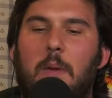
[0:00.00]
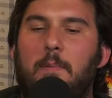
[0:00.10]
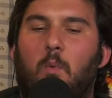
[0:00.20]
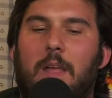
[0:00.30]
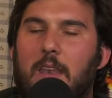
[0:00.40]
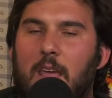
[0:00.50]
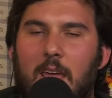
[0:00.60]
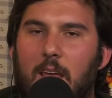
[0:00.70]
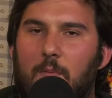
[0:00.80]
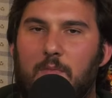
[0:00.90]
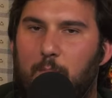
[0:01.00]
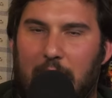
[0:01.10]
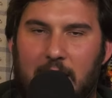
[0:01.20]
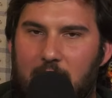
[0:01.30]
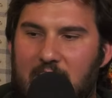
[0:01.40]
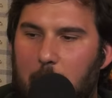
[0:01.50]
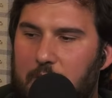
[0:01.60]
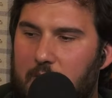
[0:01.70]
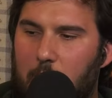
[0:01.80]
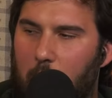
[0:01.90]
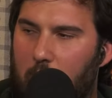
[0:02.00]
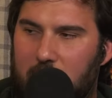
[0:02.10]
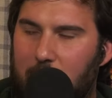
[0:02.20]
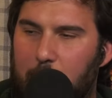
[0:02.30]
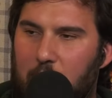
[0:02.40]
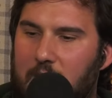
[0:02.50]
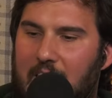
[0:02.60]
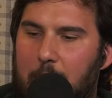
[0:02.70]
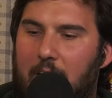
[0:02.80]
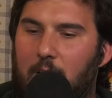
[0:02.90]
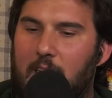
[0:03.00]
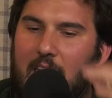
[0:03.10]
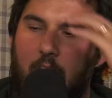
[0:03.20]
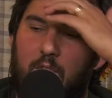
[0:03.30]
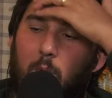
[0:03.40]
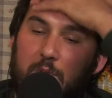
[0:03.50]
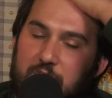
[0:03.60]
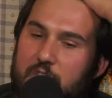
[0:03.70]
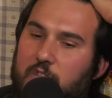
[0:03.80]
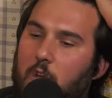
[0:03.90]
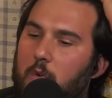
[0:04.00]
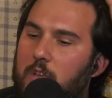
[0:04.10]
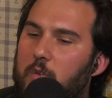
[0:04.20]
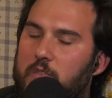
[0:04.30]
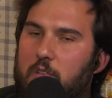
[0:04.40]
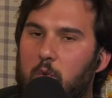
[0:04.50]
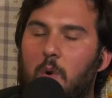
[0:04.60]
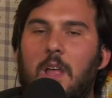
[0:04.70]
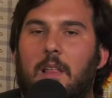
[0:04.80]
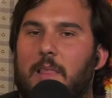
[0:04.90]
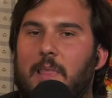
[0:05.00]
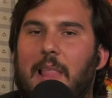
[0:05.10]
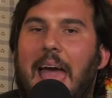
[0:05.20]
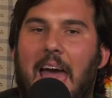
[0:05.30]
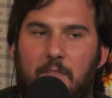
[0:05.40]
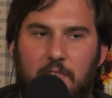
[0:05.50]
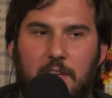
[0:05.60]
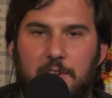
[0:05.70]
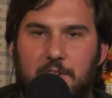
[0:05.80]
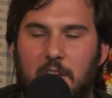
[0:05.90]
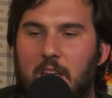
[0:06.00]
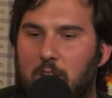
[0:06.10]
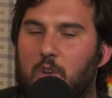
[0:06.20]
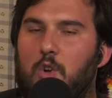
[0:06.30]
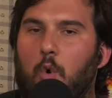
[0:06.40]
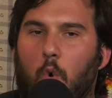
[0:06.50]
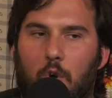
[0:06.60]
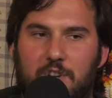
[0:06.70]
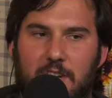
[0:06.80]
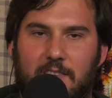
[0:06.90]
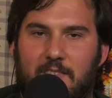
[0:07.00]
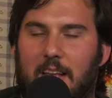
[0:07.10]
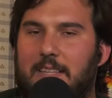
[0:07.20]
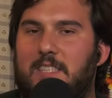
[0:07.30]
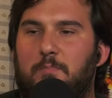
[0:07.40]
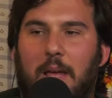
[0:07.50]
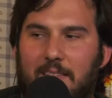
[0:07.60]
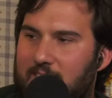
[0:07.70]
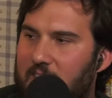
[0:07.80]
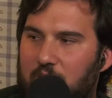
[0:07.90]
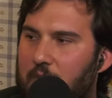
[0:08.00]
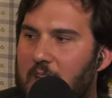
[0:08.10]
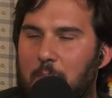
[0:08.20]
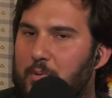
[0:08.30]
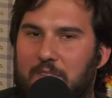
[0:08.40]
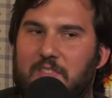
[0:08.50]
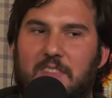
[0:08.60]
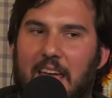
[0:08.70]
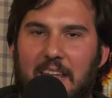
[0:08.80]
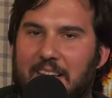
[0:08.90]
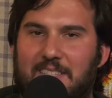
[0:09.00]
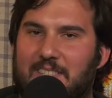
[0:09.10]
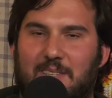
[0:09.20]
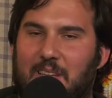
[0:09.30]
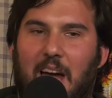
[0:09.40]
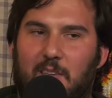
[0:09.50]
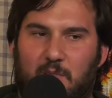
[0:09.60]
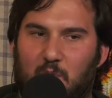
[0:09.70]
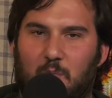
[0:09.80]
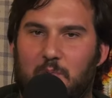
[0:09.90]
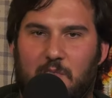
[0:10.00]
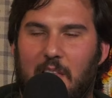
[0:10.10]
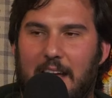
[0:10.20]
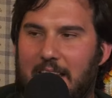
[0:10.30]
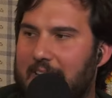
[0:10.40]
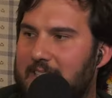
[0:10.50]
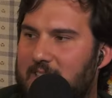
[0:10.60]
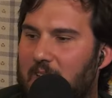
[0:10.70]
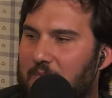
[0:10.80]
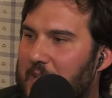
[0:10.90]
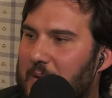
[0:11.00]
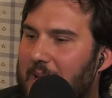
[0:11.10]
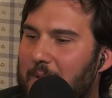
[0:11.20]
when Planet of the Apes, Tim Burton came out, everyone was just so used to lavish, gorgeous, expensive prosthetics, costumes, lighting, and stuff. You know what I mean?